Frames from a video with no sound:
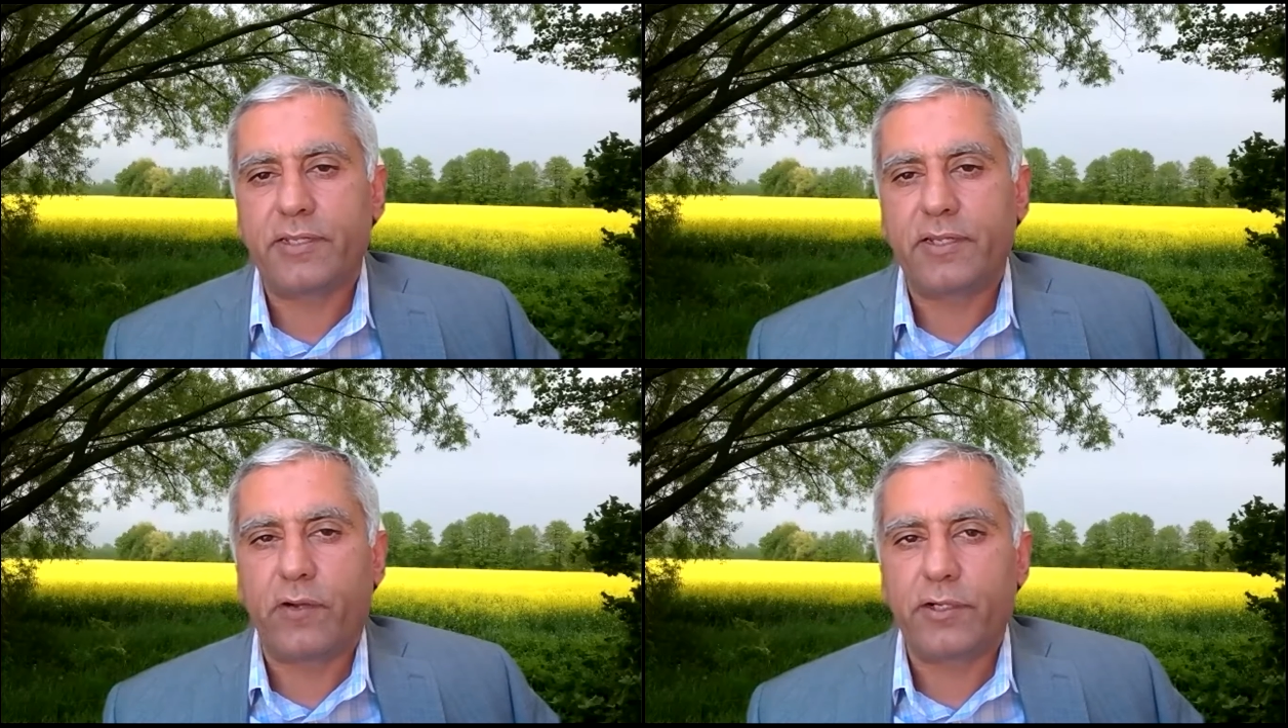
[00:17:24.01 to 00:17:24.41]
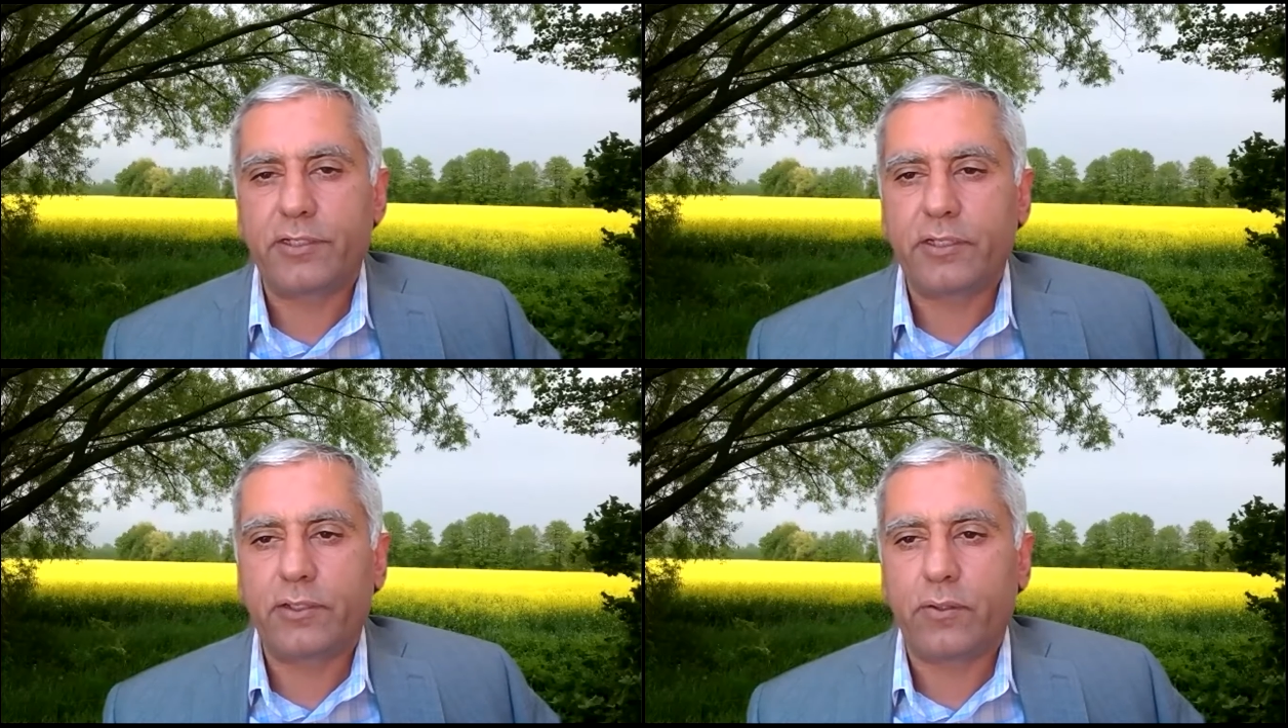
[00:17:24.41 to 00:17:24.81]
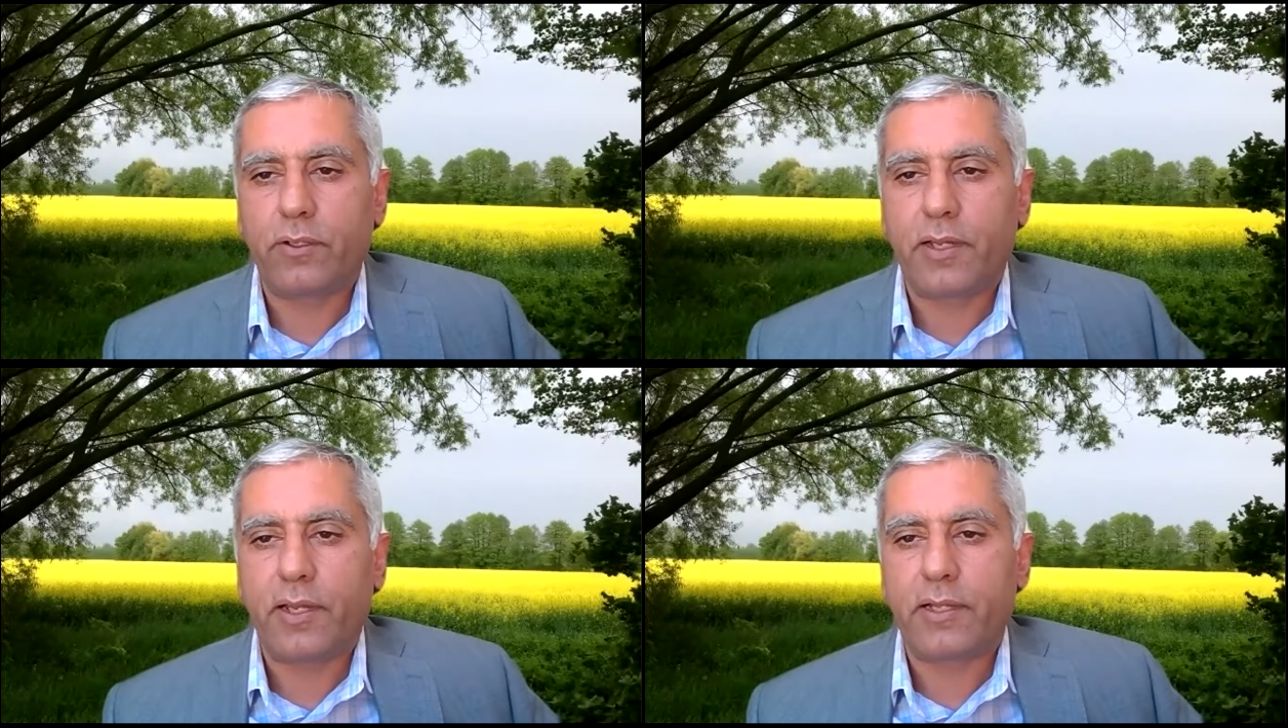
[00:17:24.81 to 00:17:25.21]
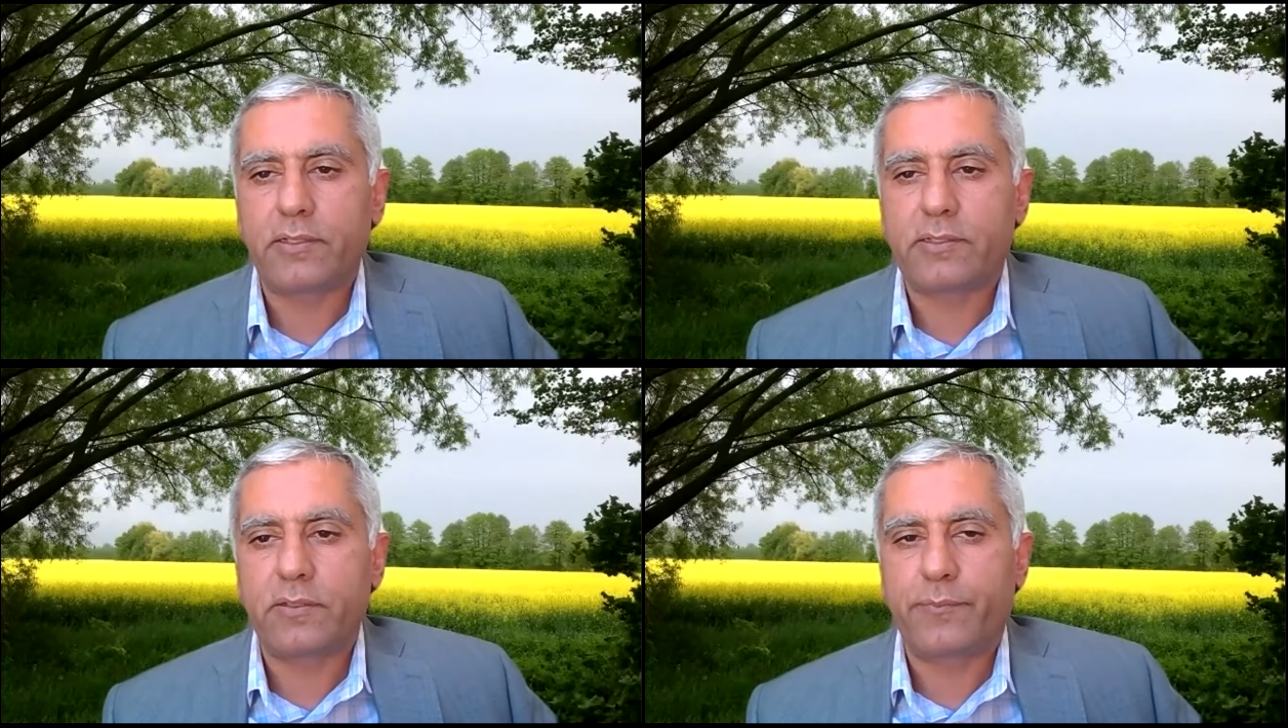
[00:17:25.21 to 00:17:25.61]
in Washington
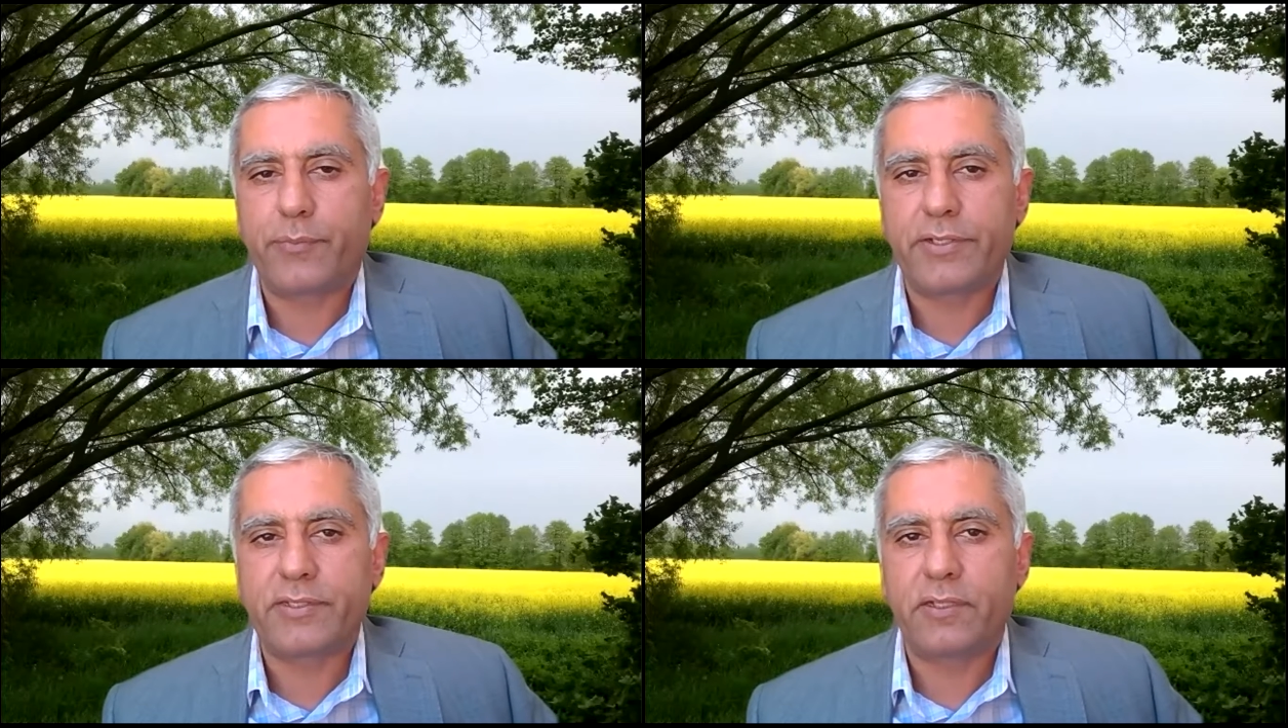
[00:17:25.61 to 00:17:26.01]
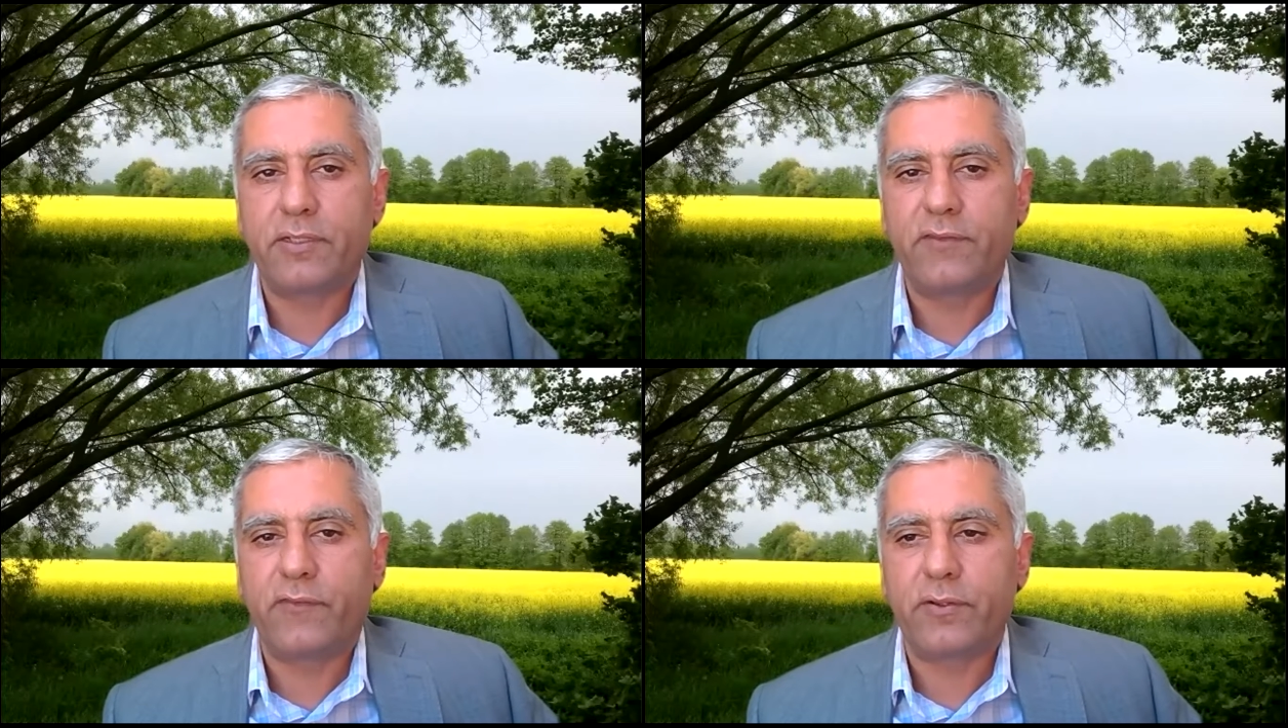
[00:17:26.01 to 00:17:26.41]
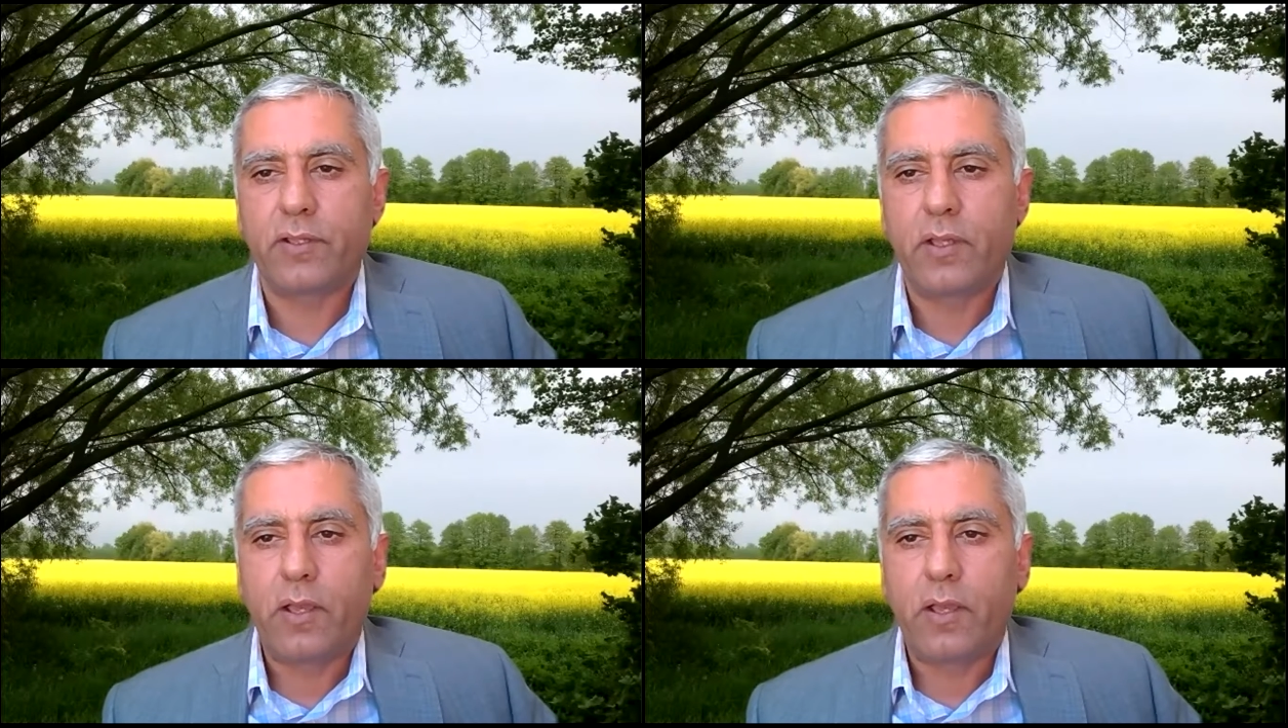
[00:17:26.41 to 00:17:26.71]
and to present a different